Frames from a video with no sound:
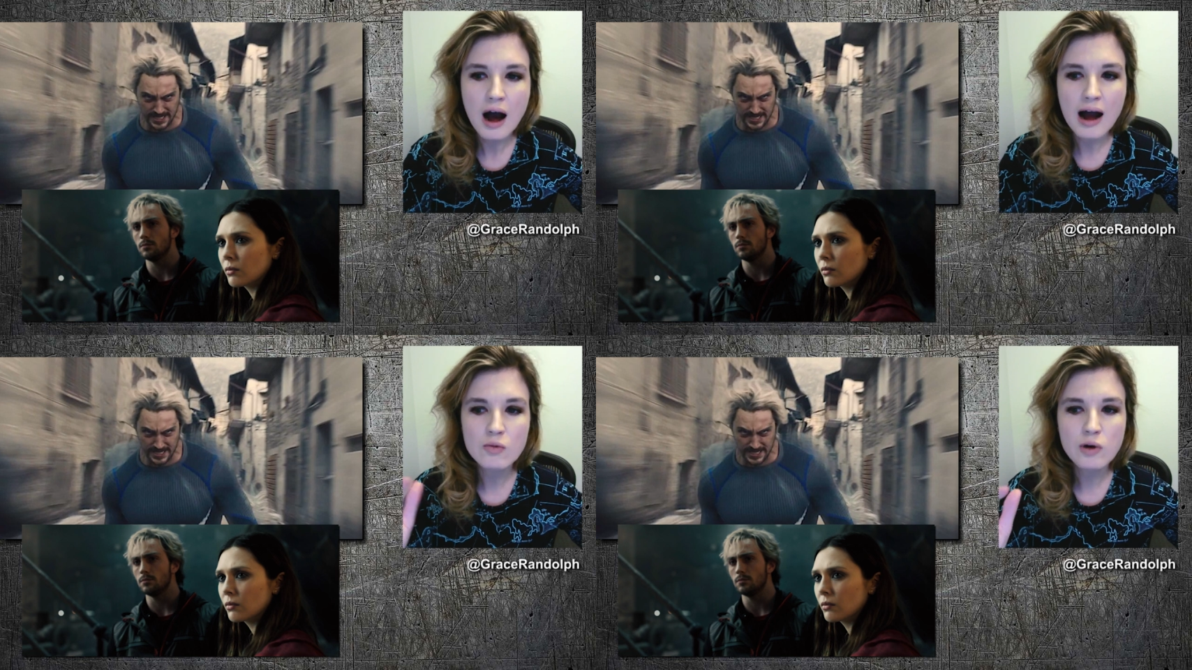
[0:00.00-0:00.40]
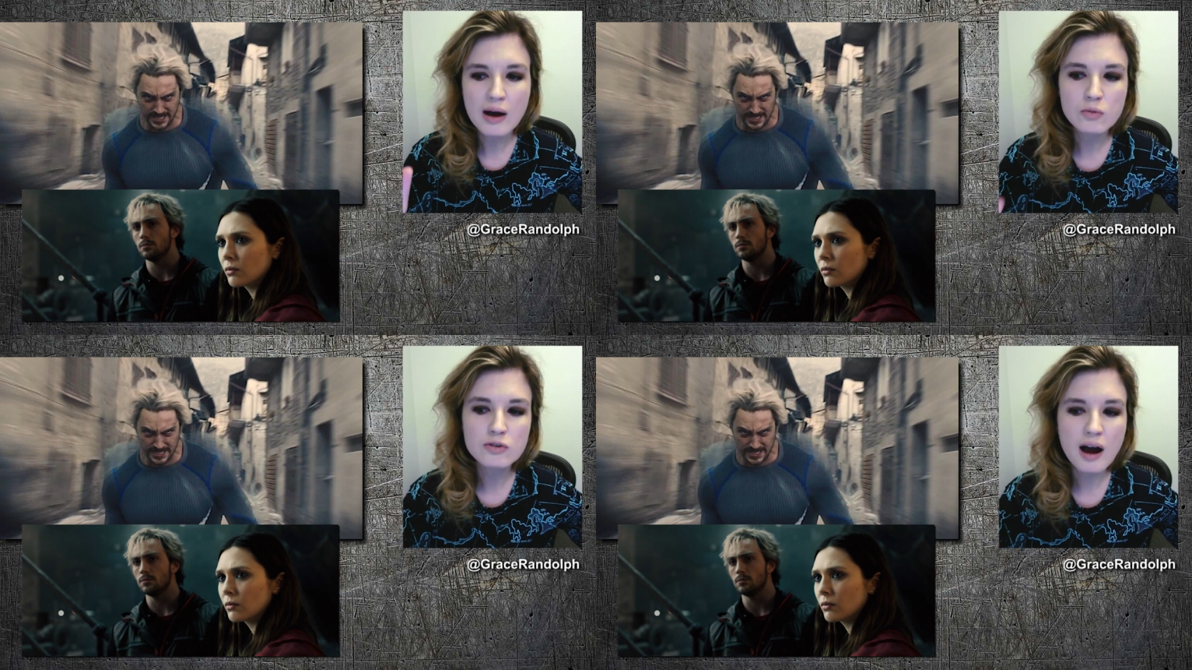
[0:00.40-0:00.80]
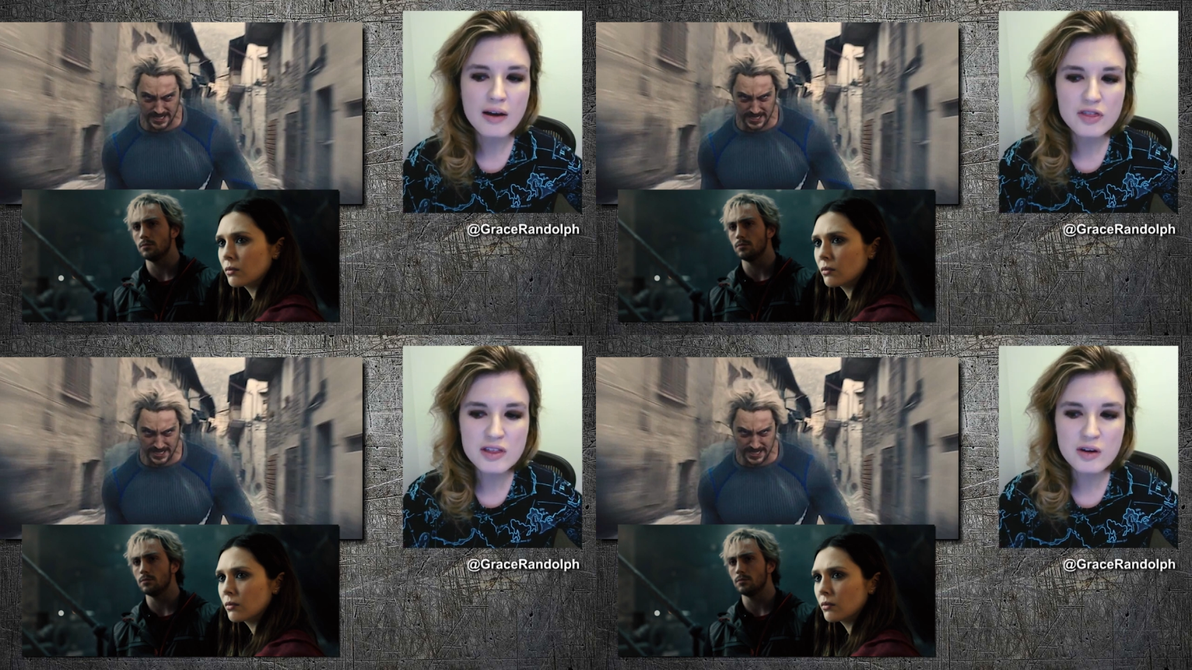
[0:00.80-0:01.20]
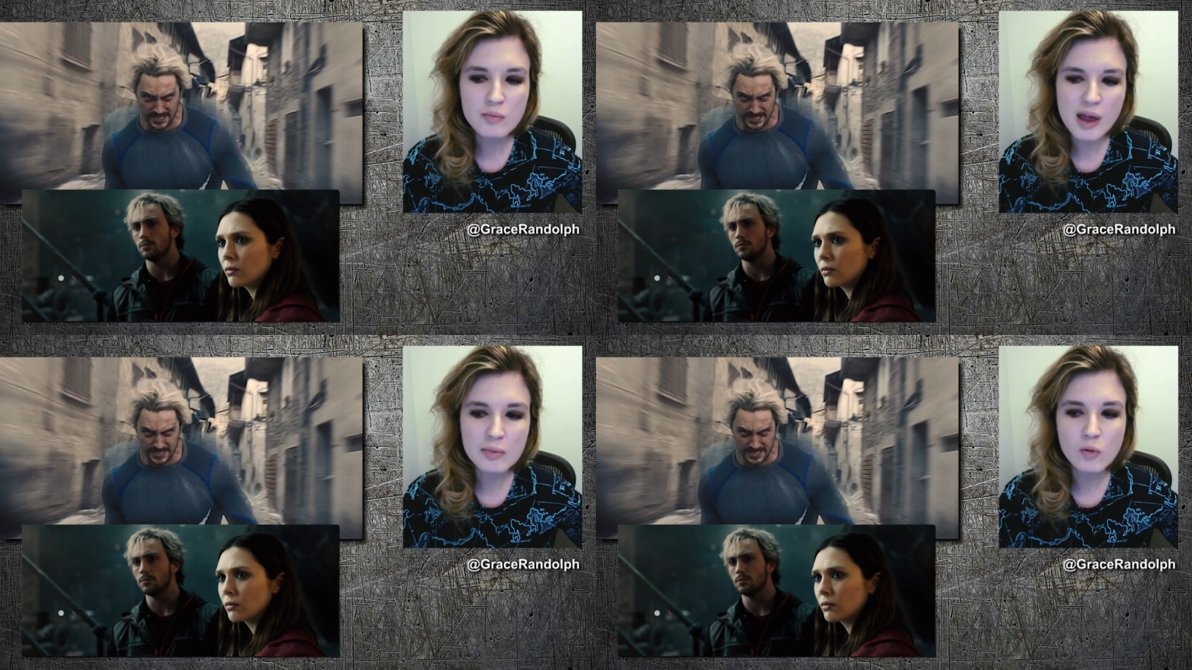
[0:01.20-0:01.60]
Speaker 1: I, I, would, I think that
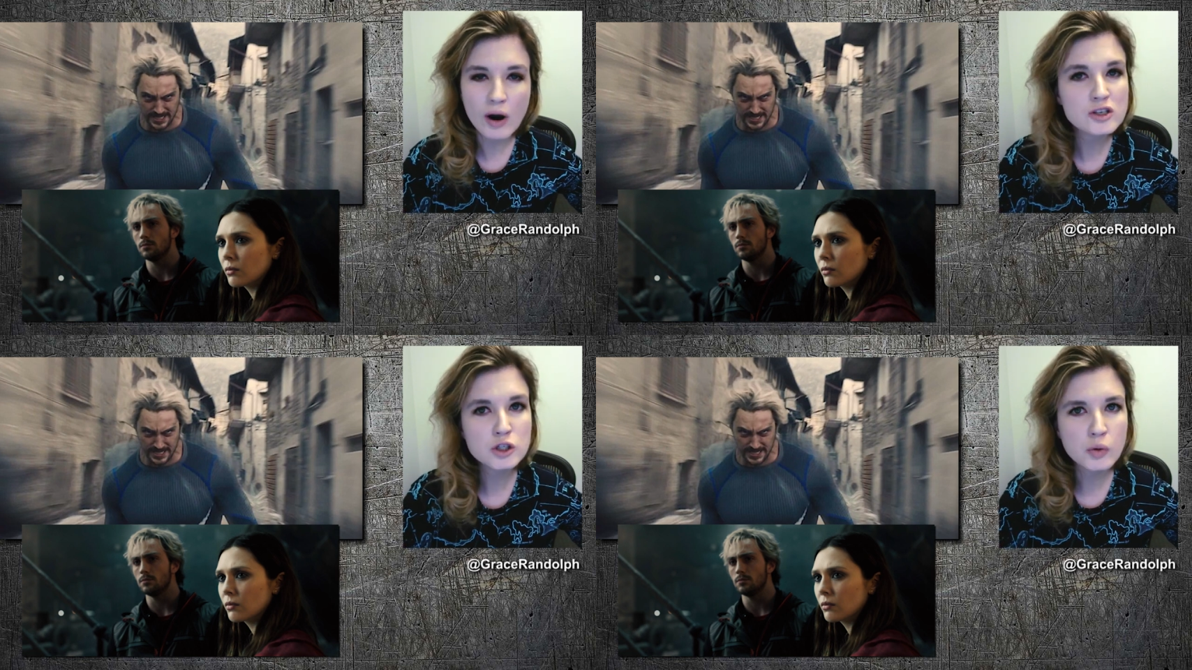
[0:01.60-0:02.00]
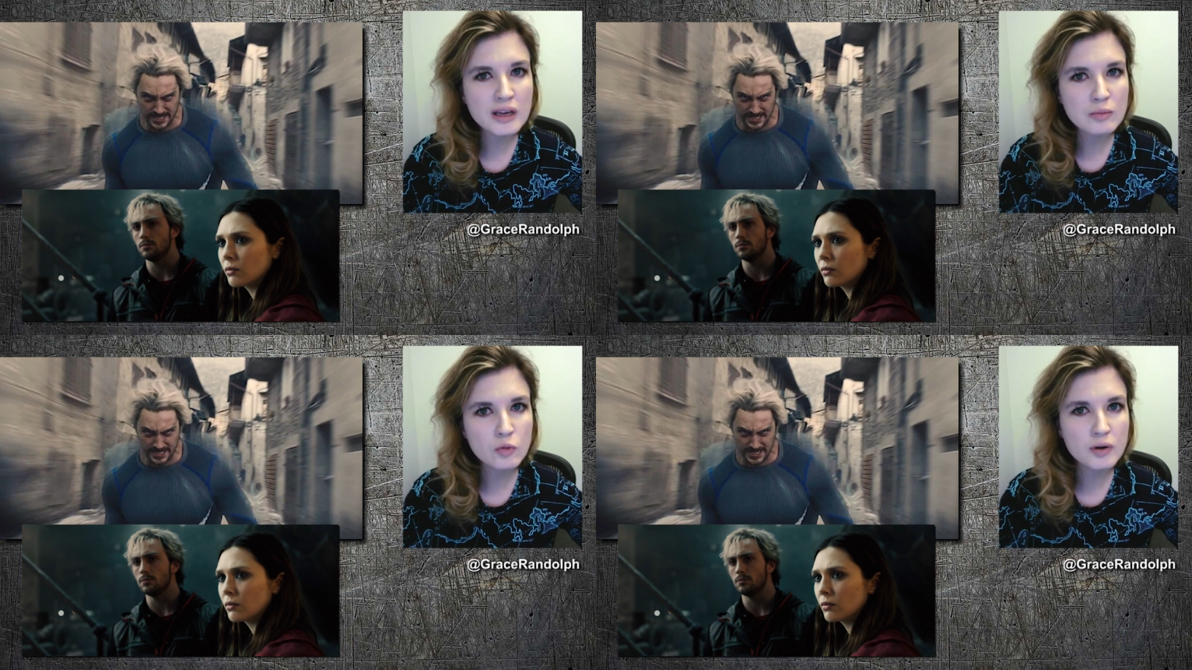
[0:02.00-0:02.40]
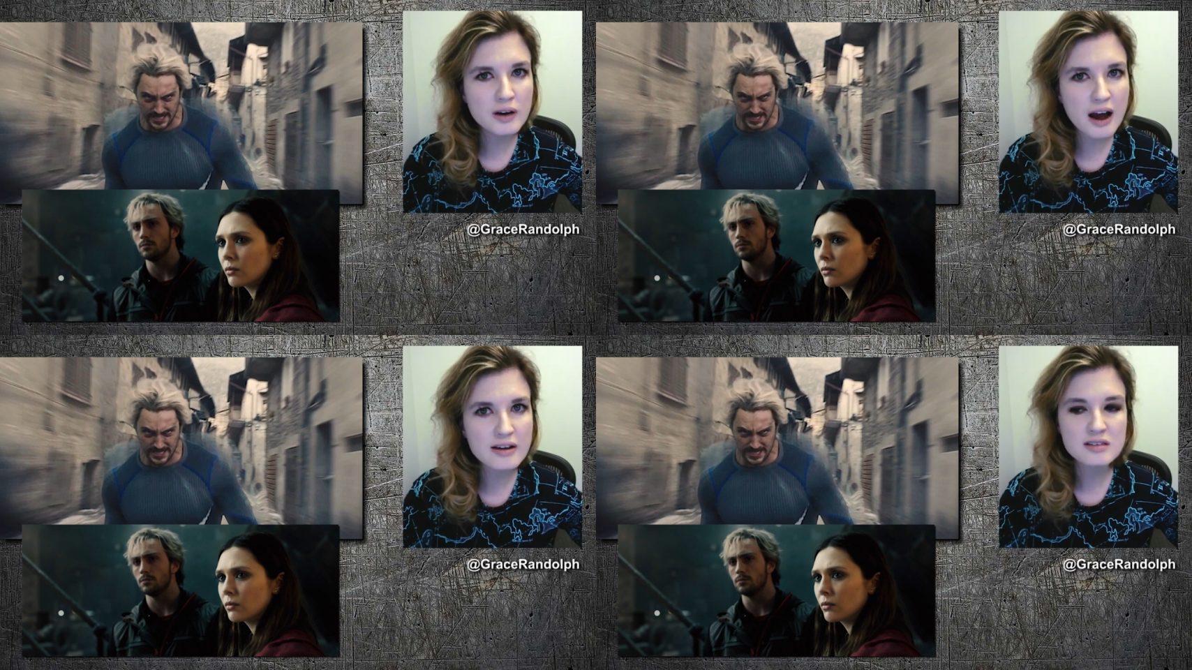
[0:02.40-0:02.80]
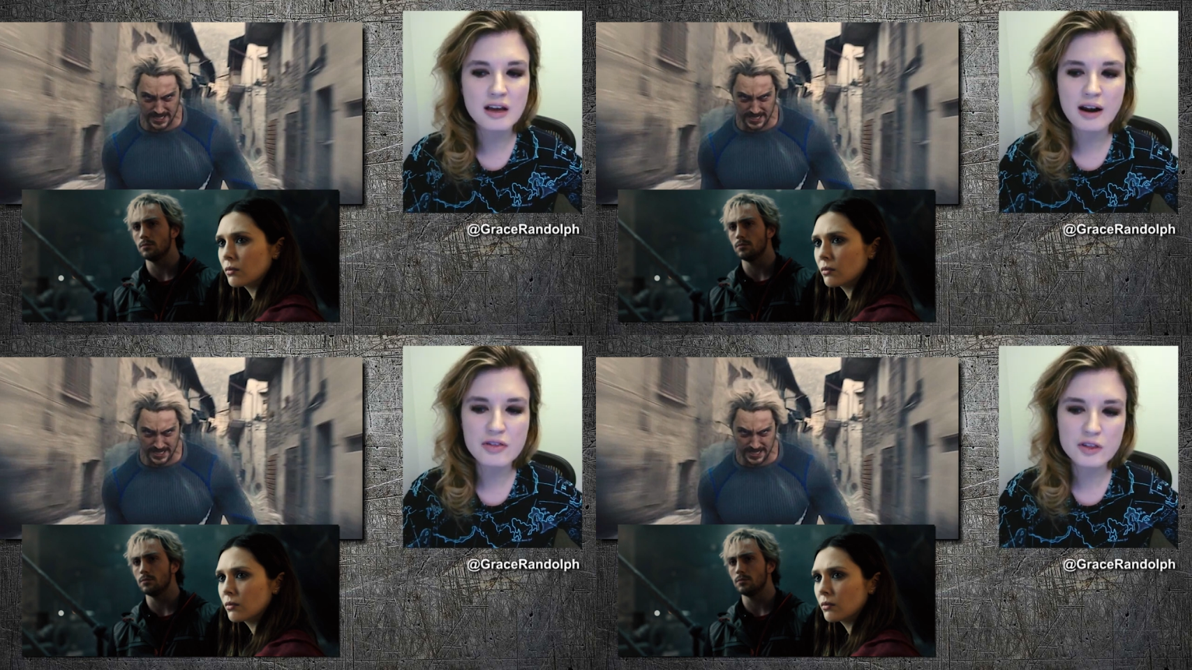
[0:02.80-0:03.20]
maybe rescuing him would be nice,
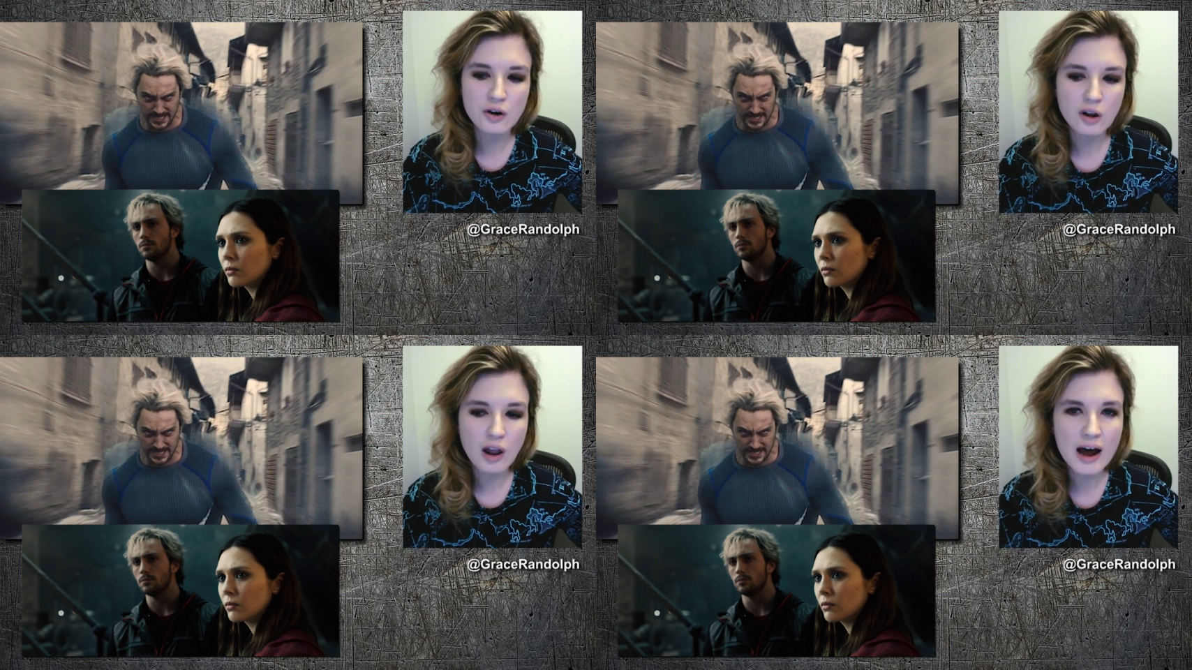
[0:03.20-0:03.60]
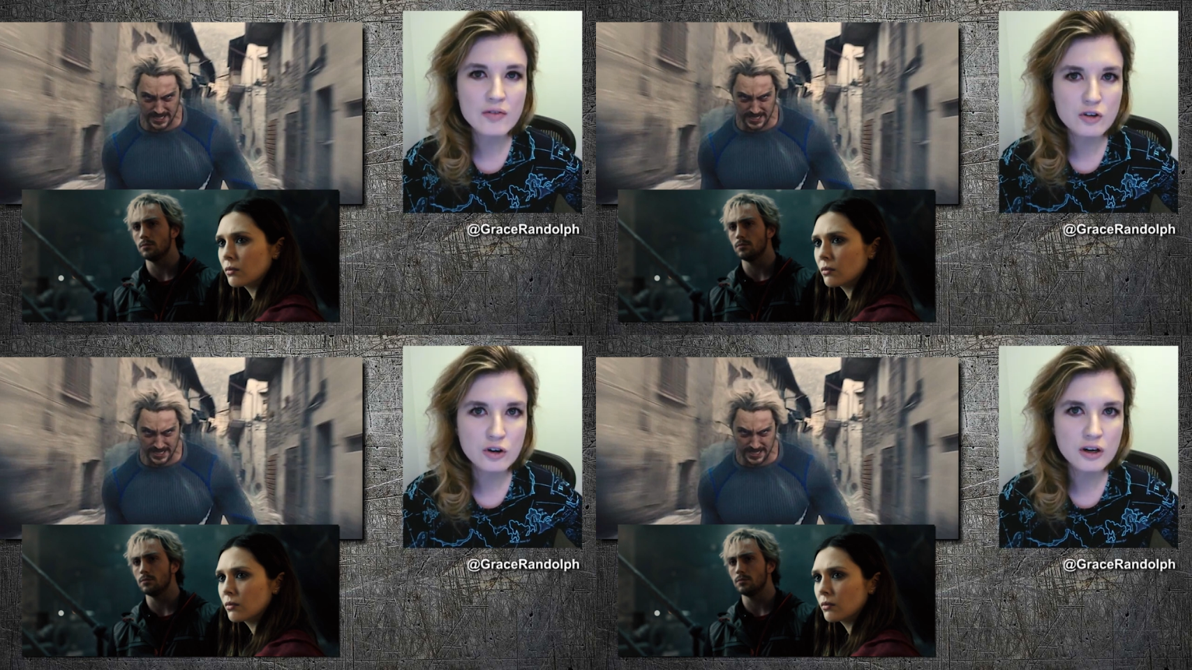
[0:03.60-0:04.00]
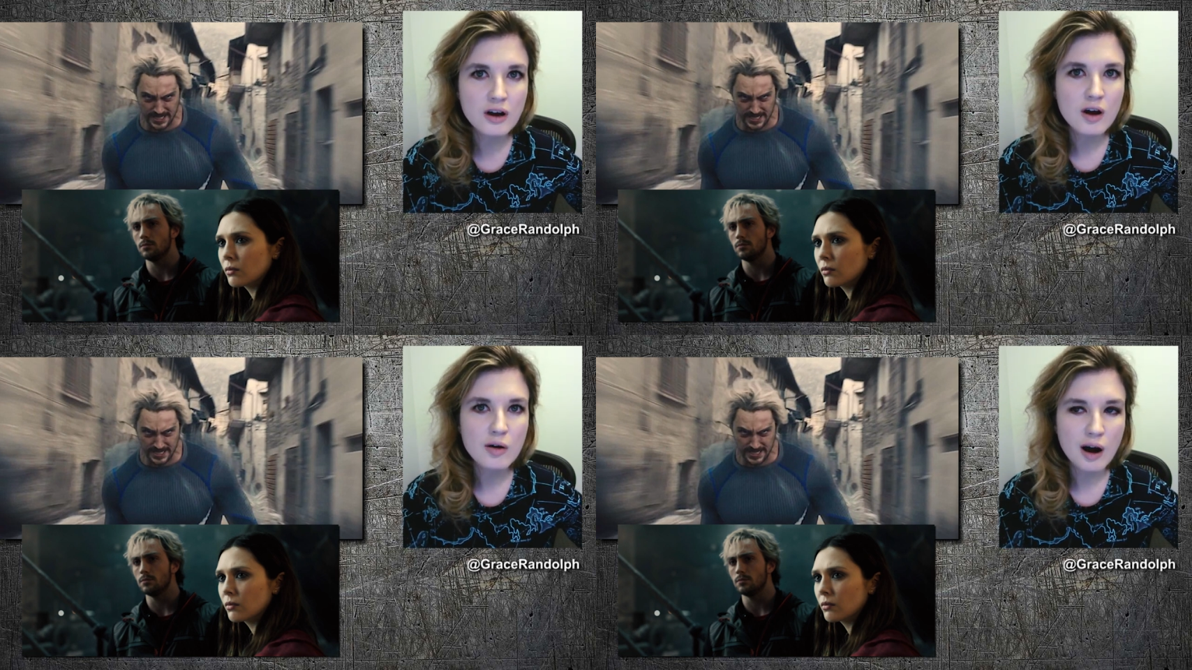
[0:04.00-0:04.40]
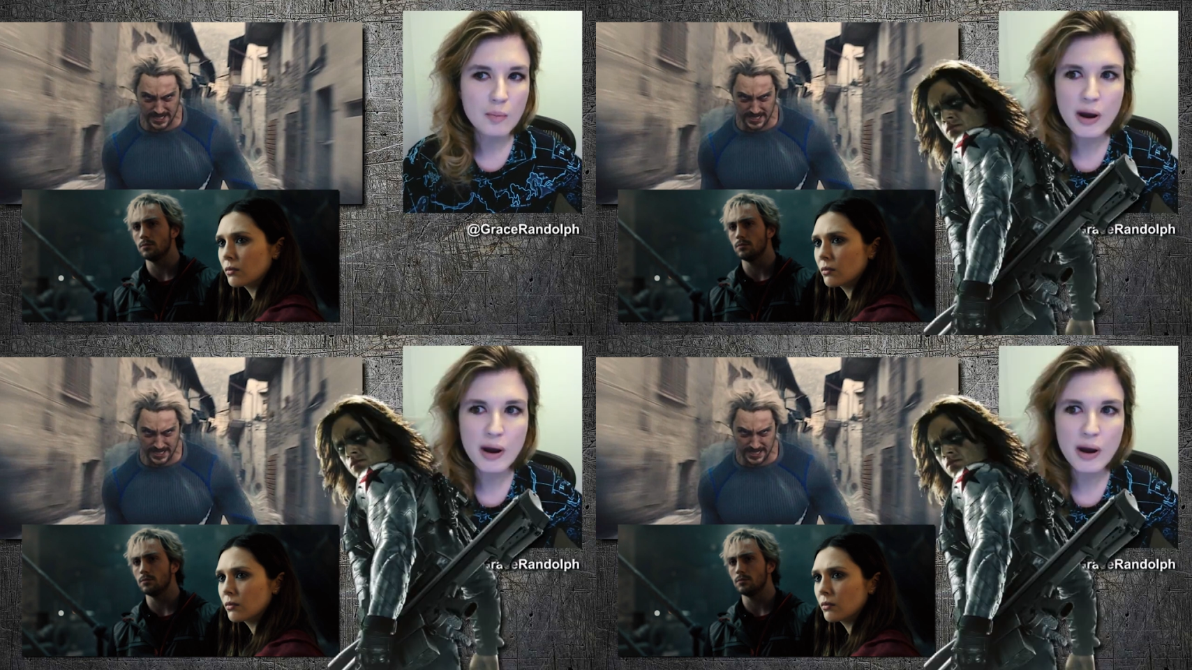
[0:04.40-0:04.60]
and I think there are a lot of good uh,